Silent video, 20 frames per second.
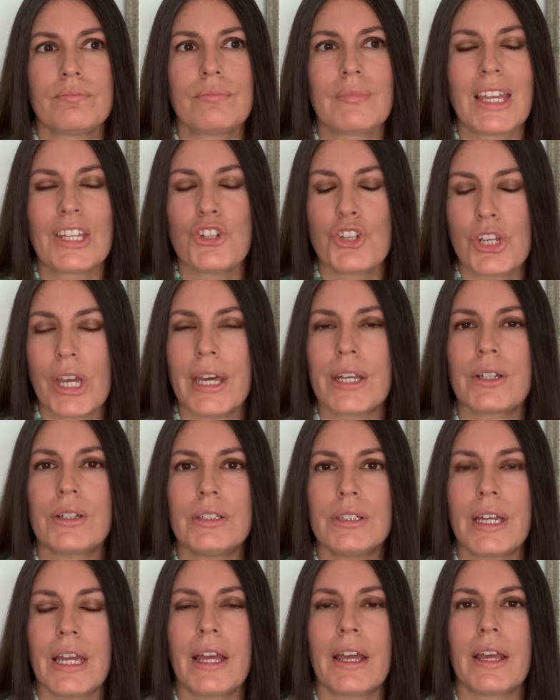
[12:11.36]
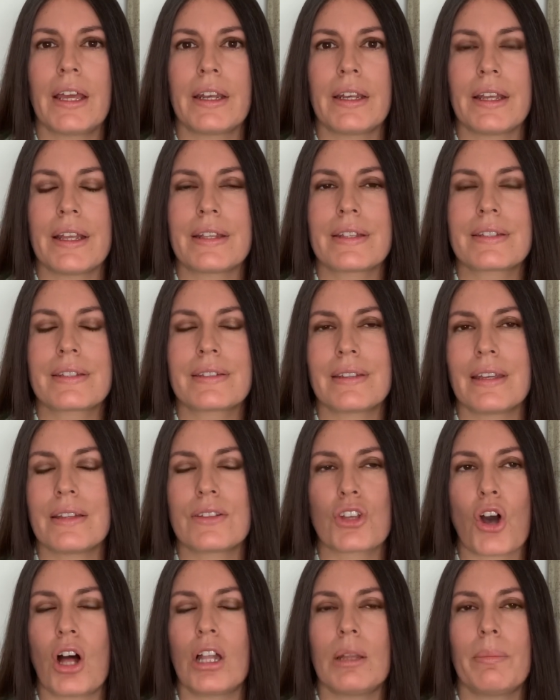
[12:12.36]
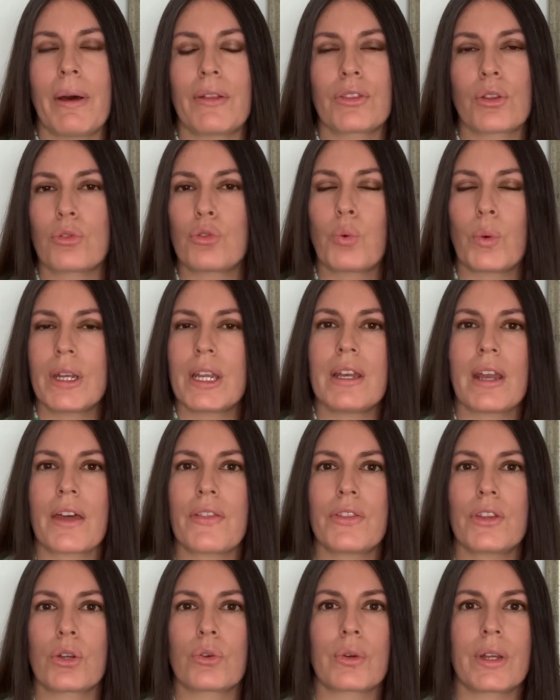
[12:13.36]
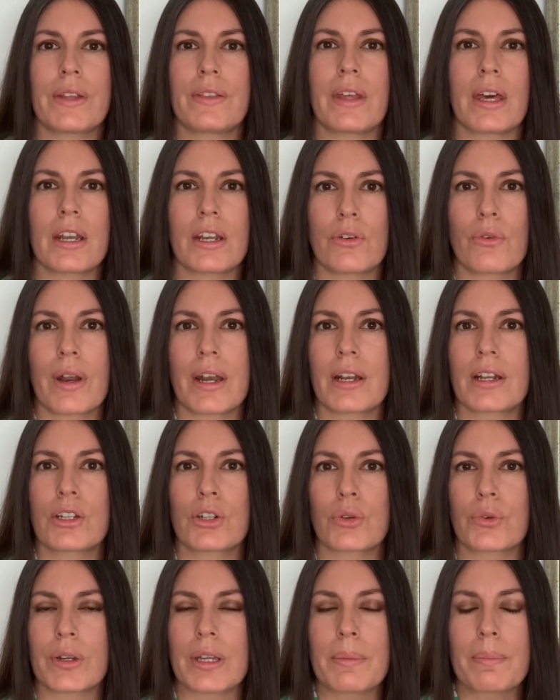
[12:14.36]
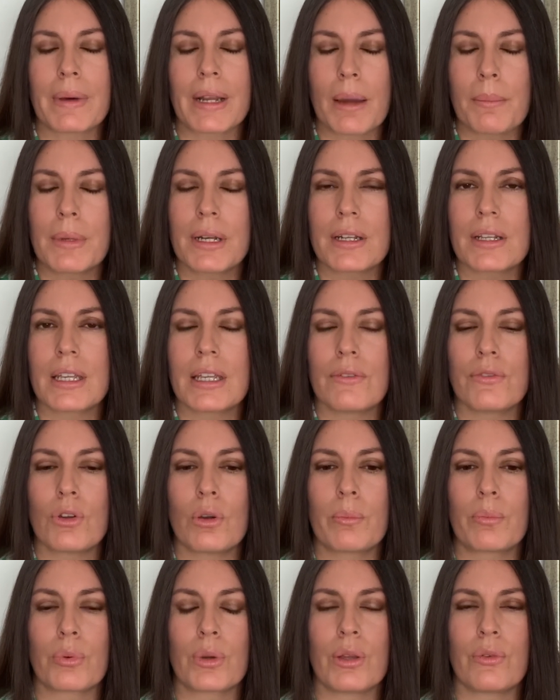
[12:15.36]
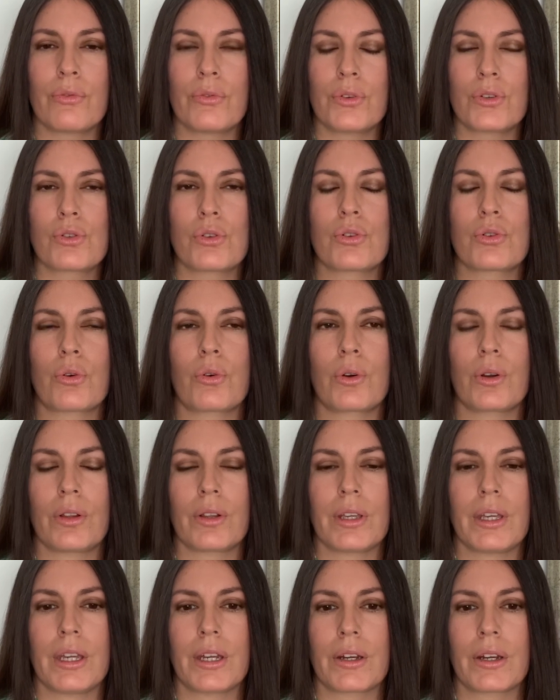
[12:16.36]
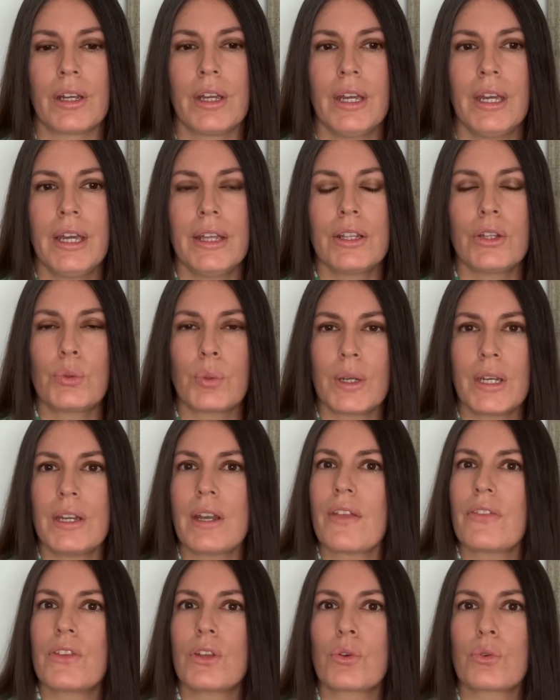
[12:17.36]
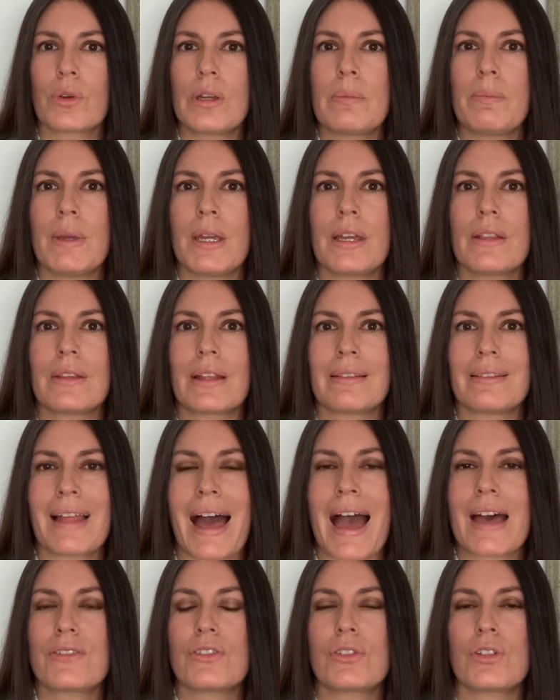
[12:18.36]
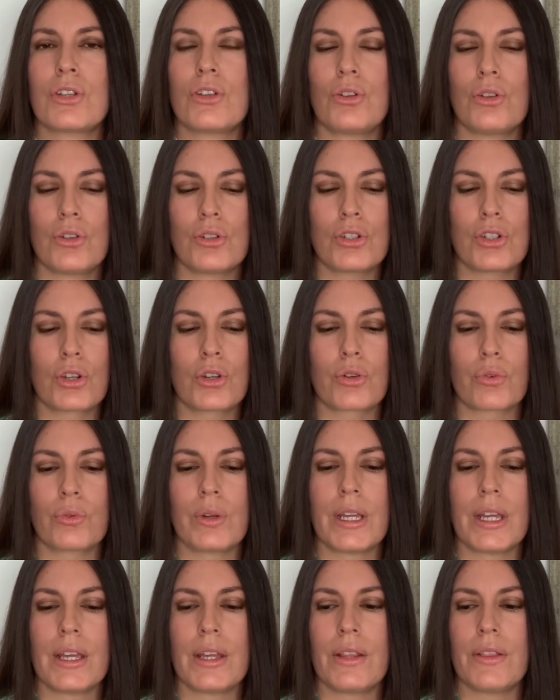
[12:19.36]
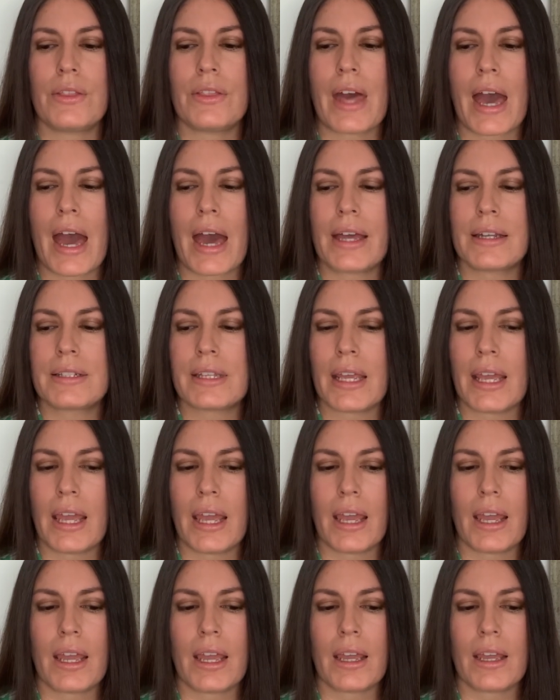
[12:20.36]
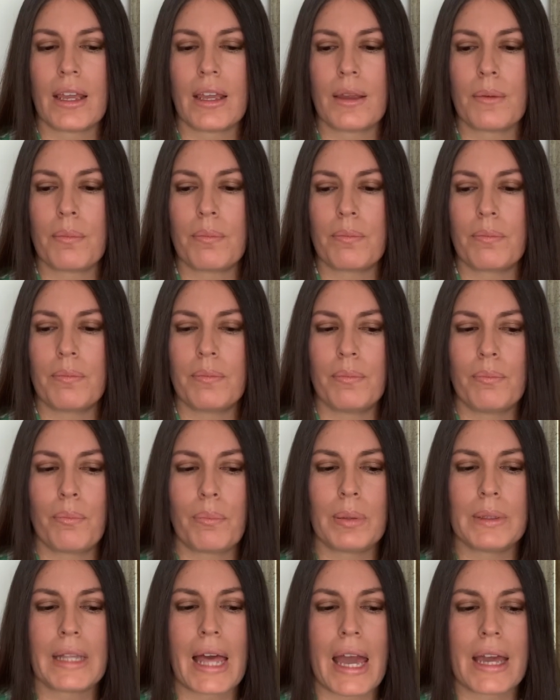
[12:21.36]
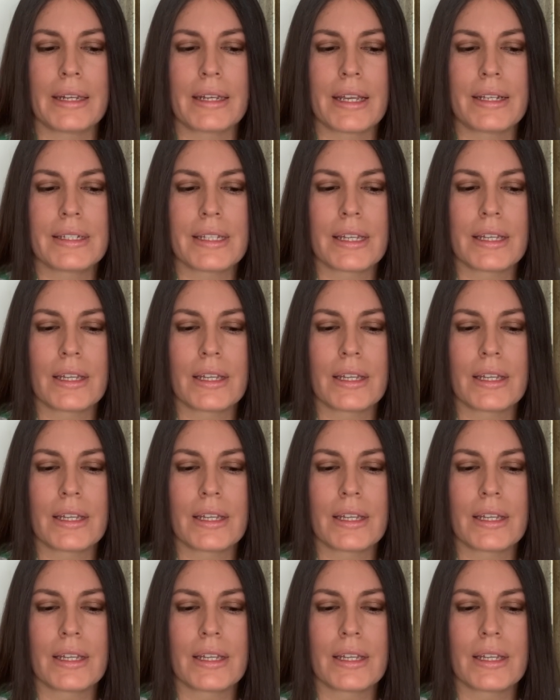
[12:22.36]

channel, and it's all about the 29th degree and the anaretic degree, but I'm going to give you a brief tutorial here. The 29th degree being the last degree that a planet